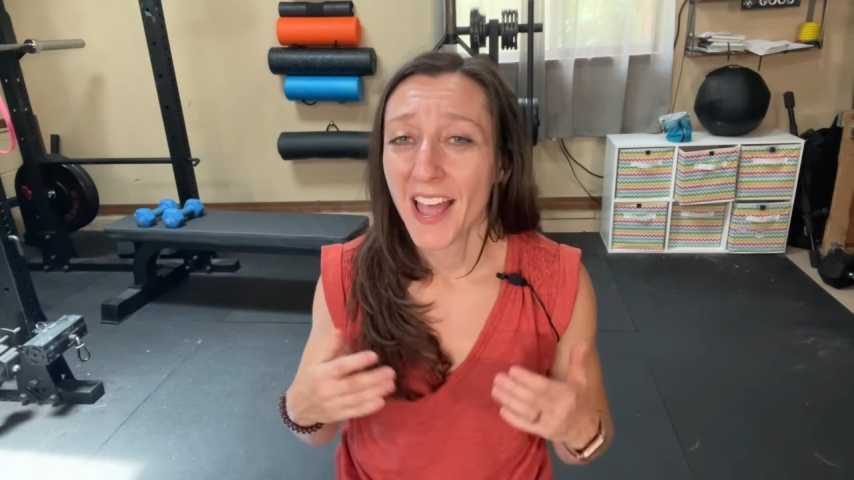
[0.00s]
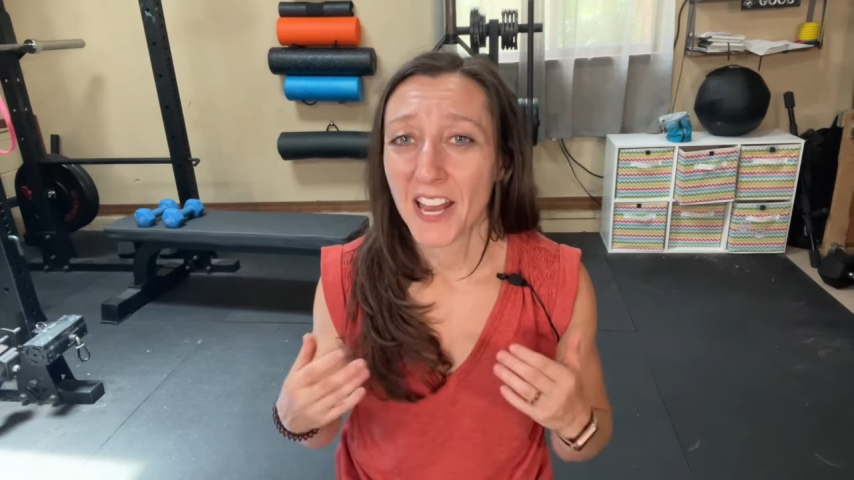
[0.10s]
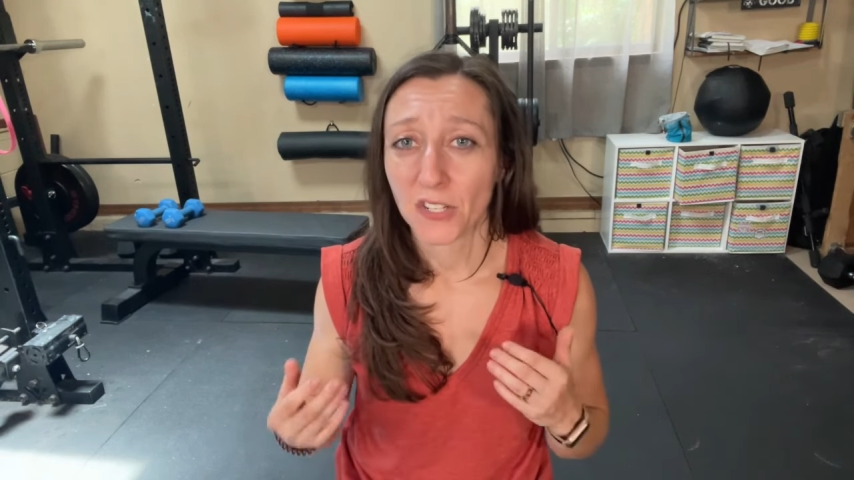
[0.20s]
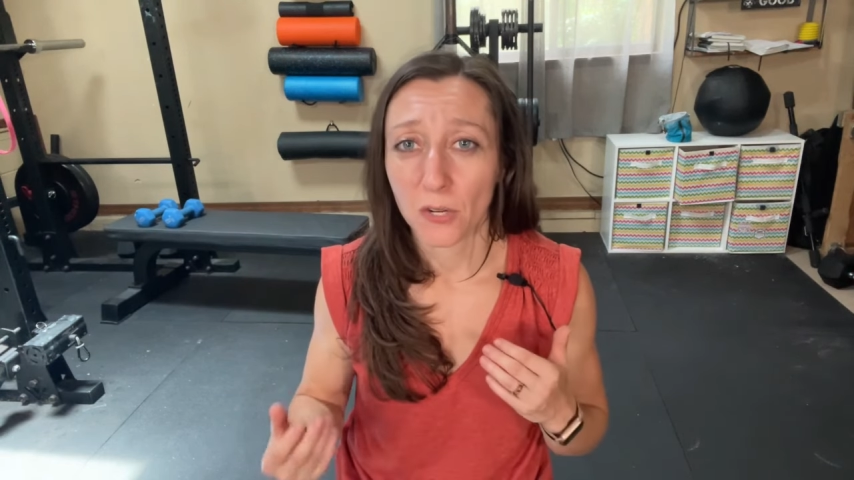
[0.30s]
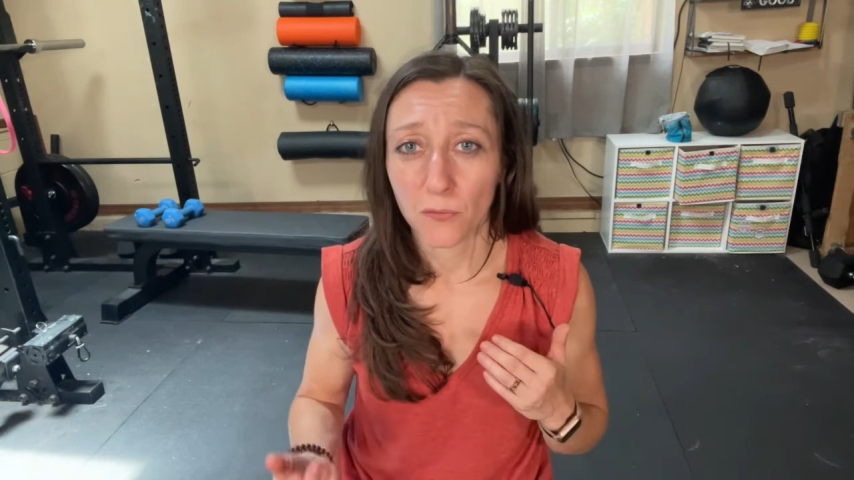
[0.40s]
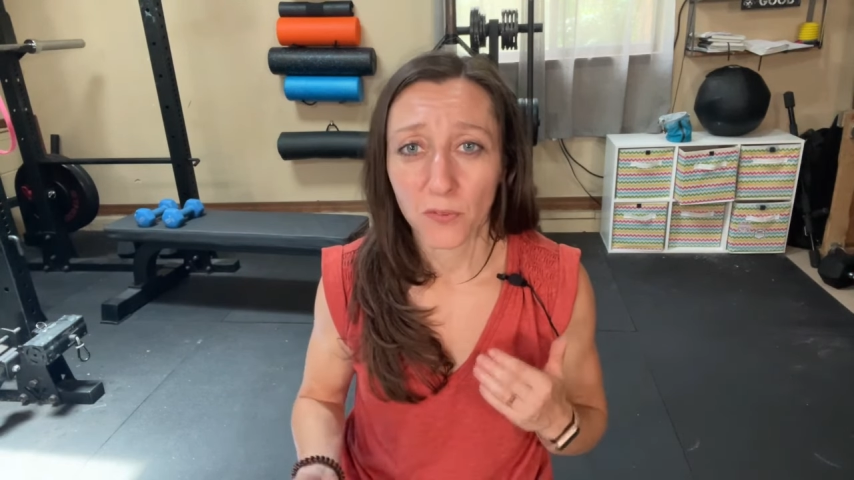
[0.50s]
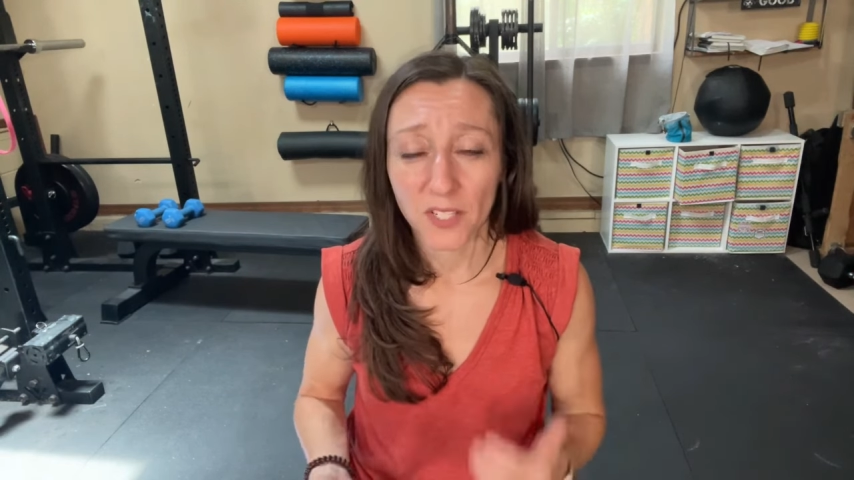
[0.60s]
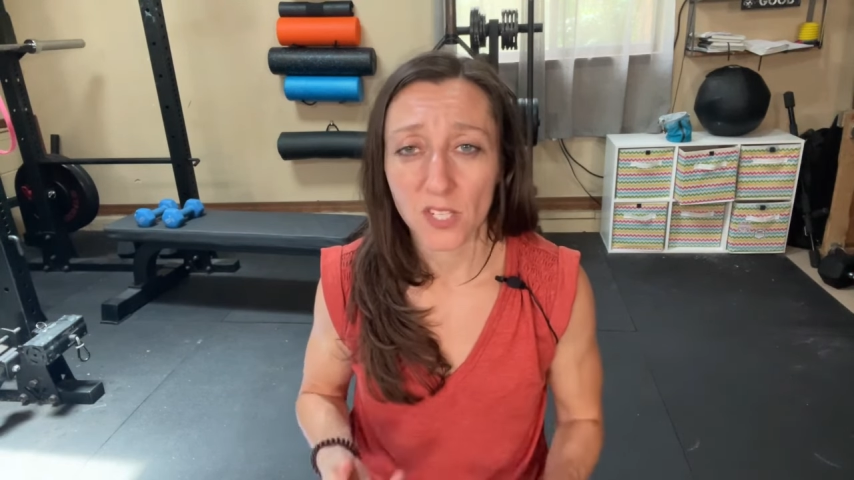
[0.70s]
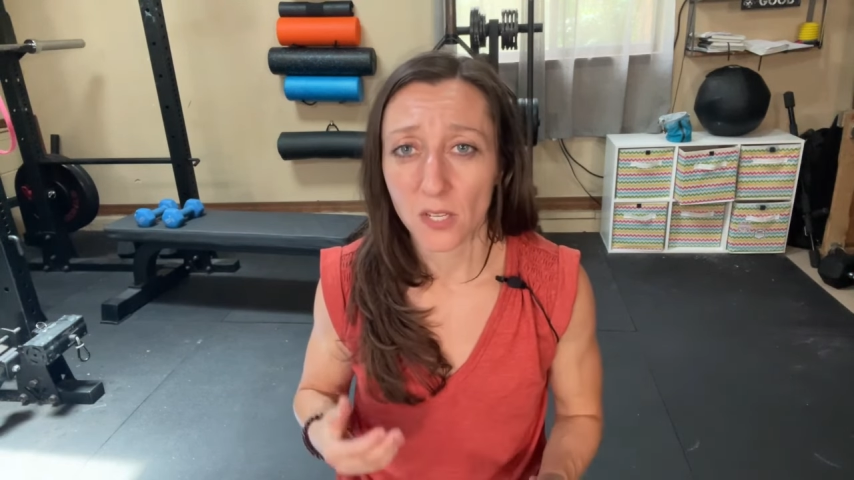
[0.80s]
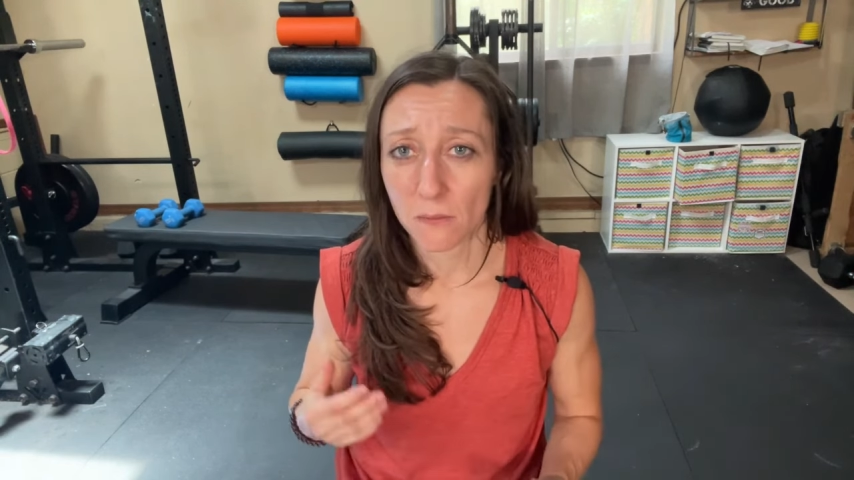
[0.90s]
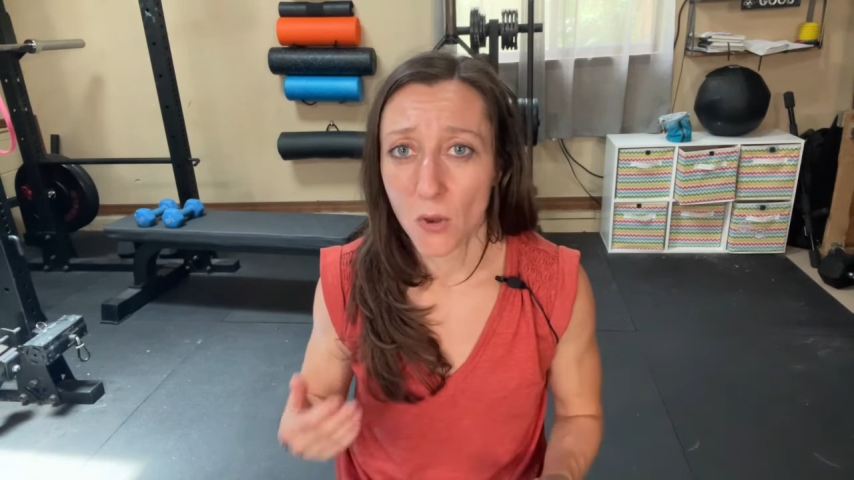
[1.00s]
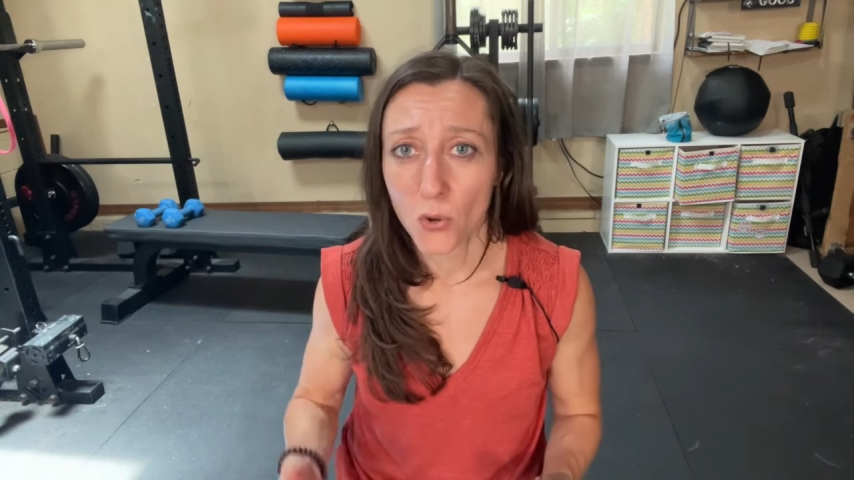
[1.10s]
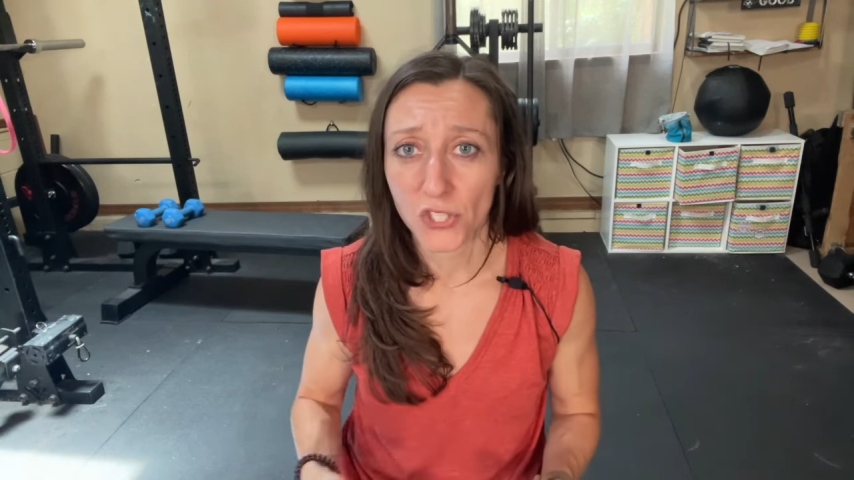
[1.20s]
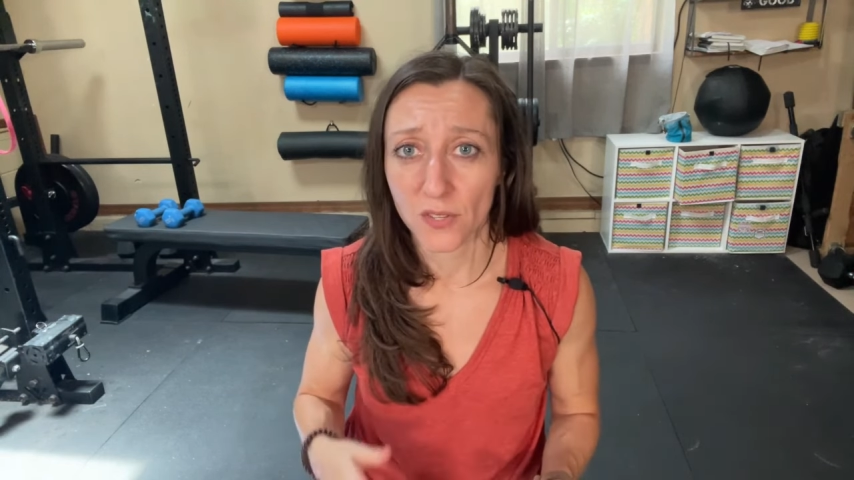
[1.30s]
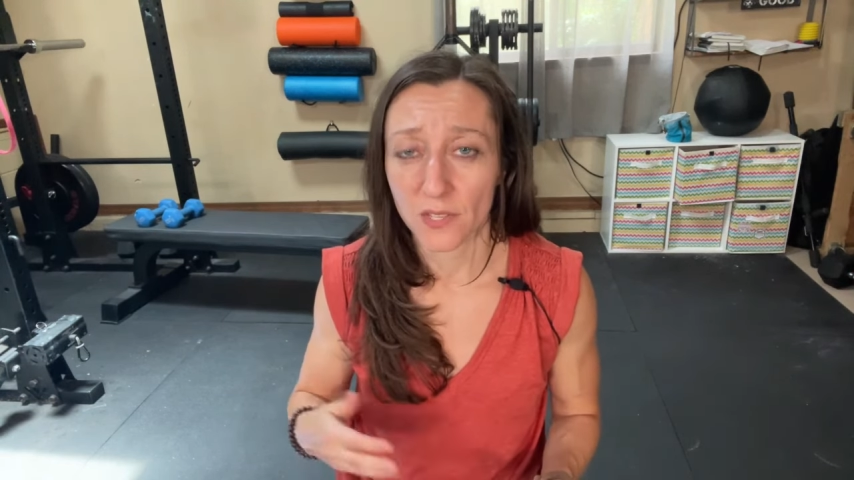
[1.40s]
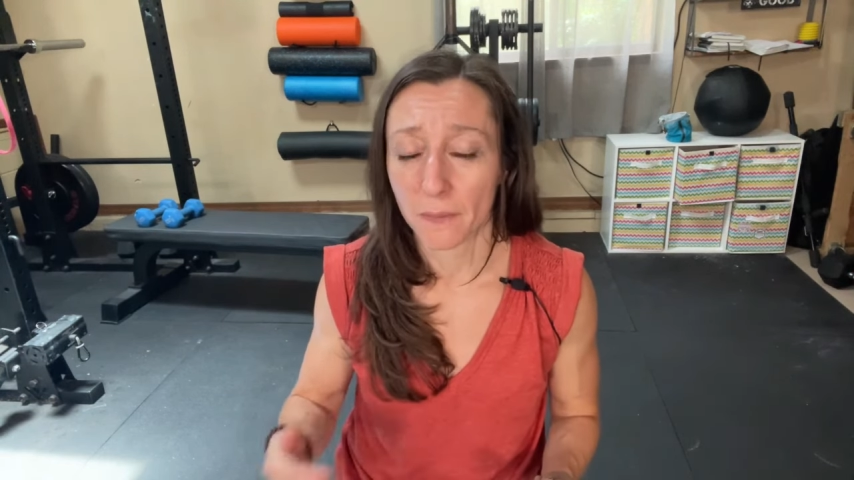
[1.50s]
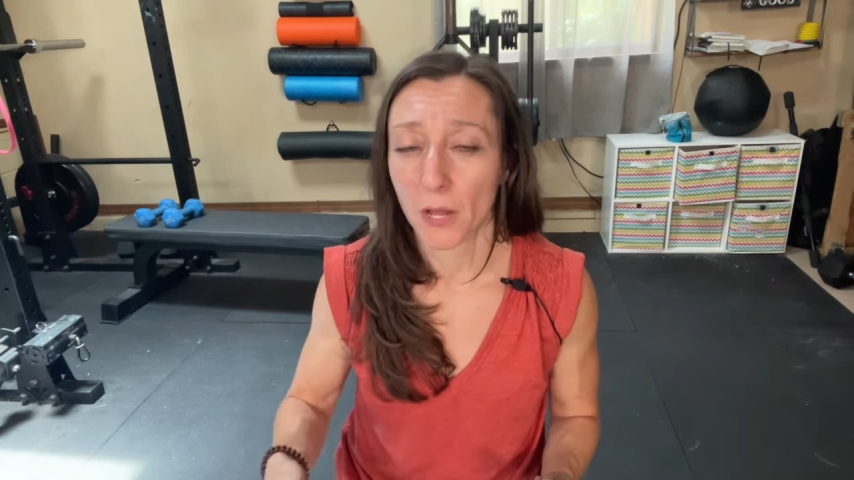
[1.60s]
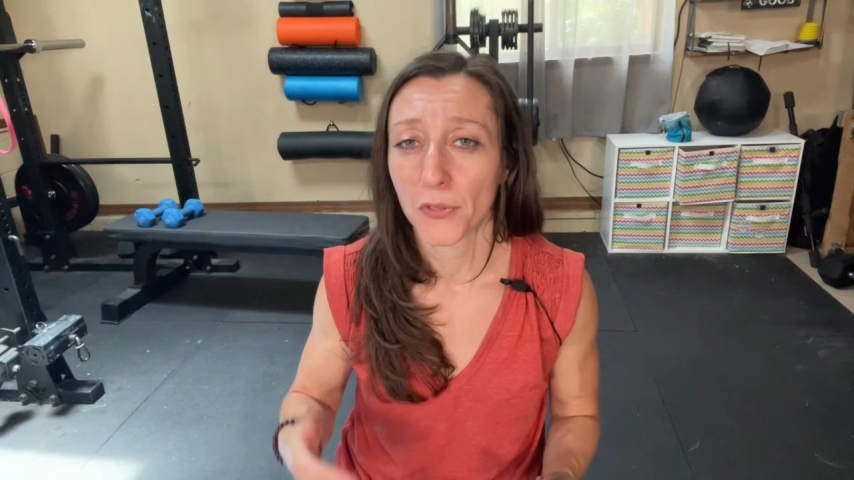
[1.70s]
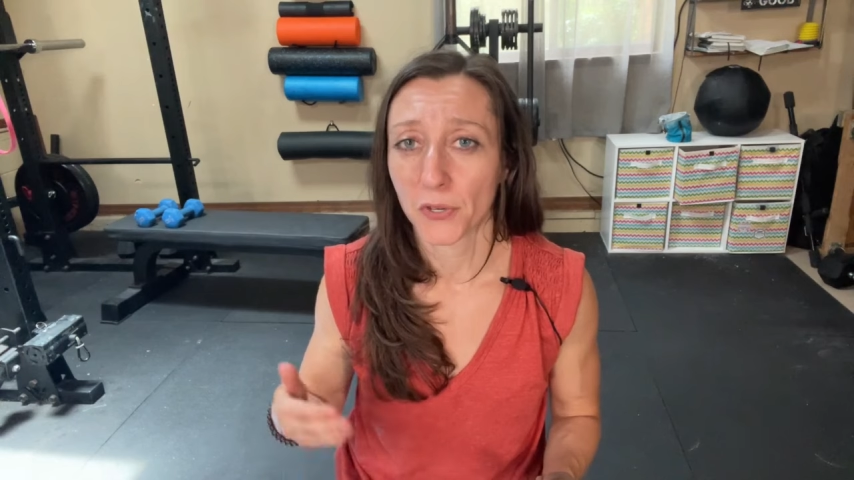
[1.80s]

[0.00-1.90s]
and conflicting emotions about